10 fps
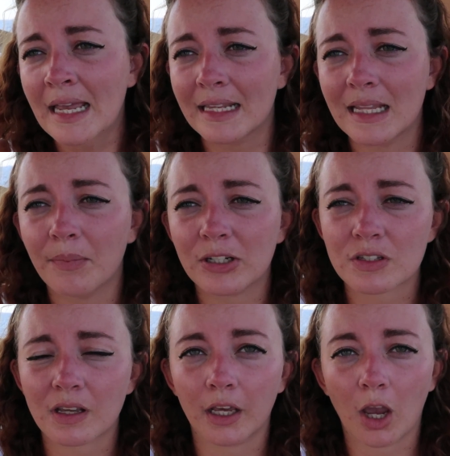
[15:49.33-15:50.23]
And then we're
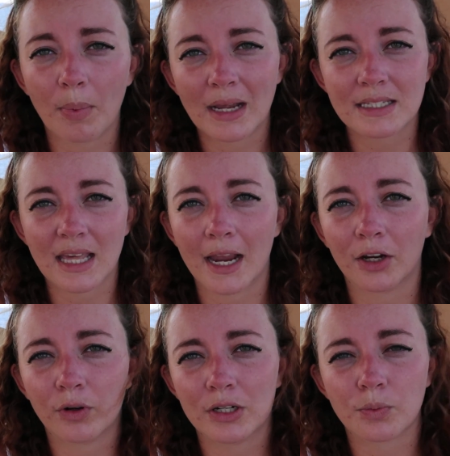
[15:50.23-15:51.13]
just going to go back to the
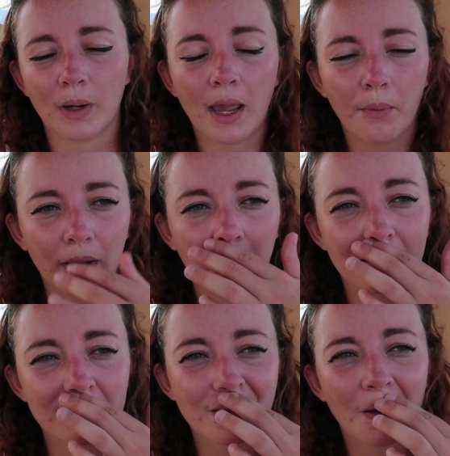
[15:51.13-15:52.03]
anchorage where we
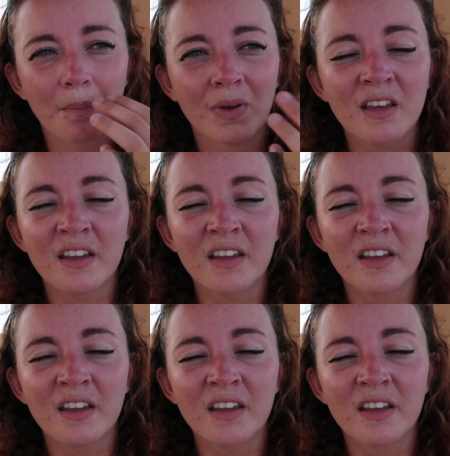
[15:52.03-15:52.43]
did some